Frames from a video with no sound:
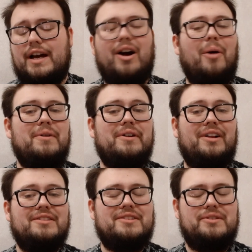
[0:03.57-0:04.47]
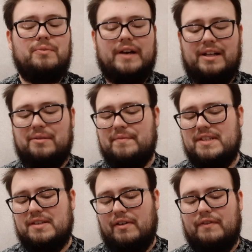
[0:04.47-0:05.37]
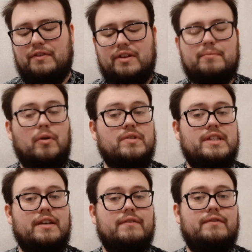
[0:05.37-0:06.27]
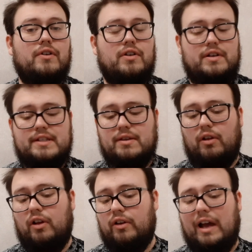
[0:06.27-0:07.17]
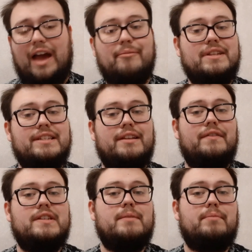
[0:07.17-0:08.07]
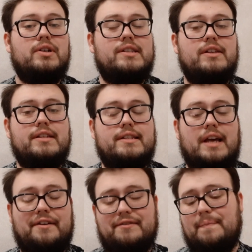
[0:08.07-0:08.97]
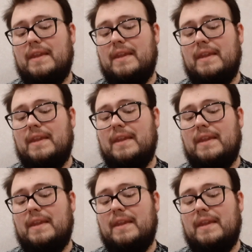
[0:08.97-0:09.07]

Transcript: Hope you're all doing well. Sorry for not posting for so long. Have been dealing with some personal stuff.